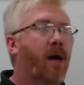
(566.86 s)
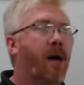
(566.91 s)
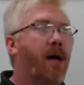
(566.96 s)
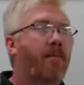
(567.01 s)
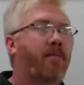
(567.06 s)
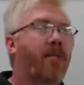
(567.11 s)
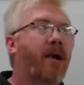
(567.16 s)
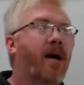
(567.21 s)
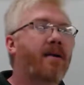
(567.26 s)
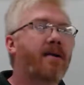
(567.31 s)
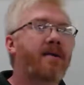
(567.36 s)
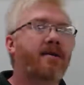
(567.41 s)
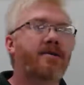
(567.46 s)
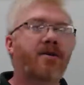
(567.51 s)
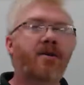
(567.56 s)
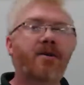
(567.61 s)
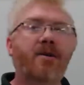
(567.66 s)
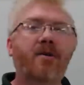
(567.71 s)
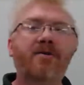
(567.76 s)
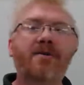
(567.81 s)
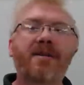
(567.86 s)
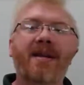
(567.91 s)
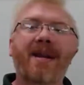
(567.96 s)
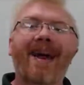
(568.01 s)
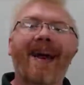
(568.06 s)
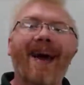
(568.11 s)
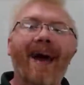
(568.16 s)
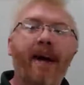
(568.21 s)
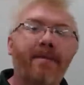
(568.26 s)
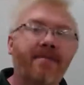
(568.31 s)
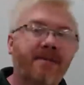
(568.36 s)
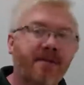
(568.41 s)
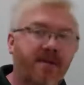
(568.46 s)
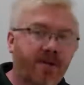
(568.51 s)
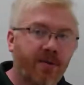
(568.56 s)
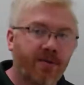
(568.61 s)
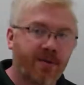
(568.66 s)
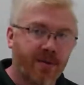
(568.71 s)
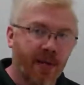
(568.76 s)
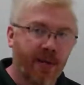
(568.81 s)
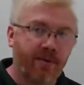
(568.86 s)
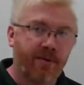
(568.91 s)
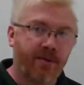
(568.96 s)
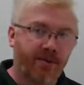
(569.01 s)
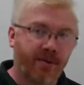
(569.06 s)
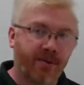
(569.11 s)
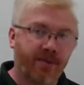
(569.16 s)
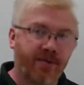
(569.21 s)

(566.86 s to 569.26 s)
But to use an absolute temperature